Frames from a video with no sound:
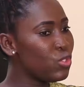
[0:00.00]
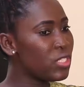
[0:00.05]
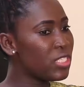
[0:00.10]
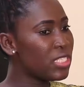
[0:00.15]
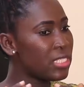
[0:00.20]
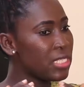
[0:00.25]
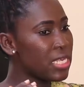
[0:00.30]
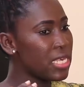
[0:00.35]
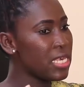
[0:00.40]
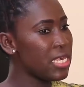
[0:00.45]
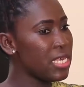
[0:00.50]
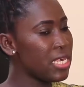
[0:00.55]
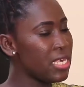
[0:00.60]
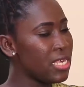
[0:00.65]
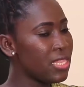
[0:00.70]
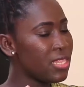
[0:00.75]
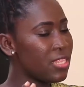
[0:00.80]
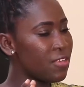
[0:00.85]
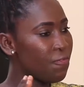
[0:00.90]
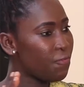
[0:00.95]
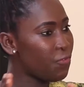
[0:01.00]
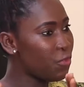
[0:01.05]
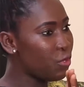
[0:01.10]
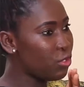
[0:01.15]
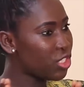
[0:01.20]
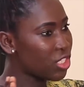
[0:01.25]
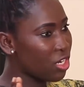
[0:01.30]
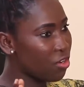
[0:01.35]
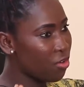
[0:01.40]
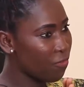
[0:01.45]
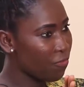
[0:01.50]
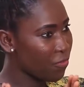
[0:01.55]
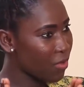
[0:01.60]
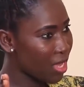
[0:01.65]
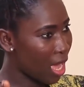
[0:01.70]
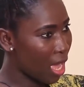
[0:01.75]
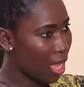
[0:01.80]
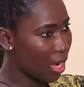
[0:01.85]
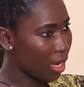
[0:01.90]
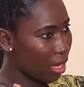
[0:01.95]
see the future of
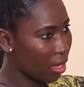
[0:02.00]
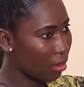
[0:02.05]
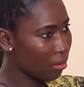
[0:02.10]
Ghana?